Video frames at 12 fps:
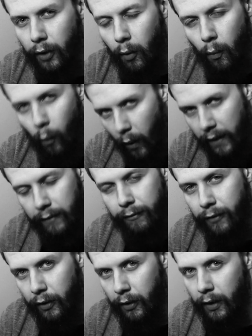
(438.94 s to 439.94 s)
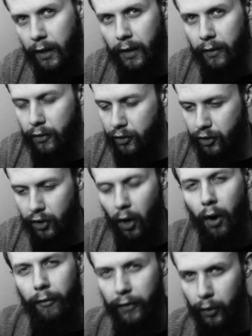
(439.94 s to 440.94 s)
Don't wait for the
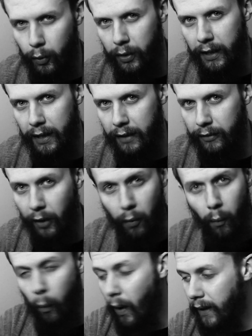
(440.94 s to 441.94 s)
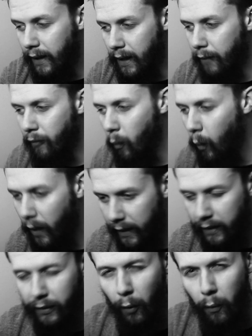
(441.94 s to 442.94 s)
start of a new year. Don't wait another
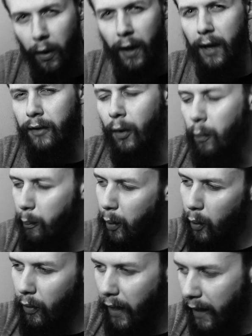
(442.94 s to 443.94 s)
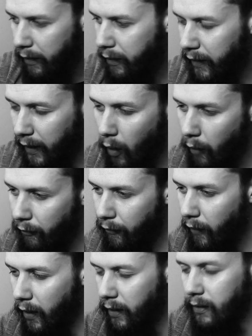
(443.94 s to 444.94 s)
week. Don't put that thing
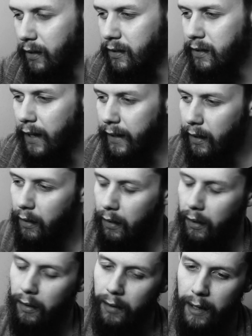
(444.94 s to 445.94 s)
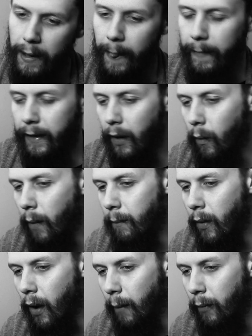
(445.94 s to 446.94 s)
off and say, oh, you know,
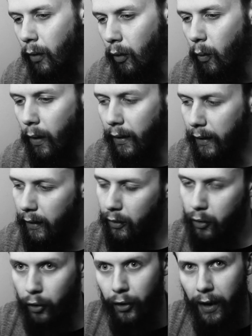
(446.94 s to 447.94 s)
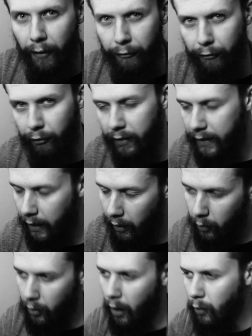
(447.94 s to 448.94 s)
I'm not quite good enough for it yet.
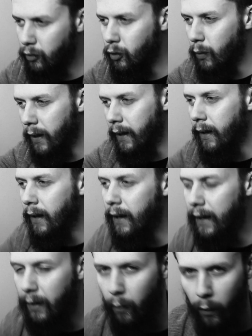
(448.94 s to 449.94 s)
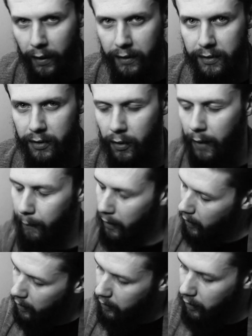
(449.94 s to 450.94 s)
I'll do it in a week's time.
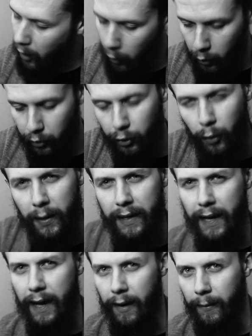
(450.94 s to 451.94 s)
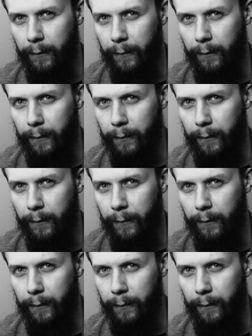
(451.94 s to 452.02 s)
No, do it now.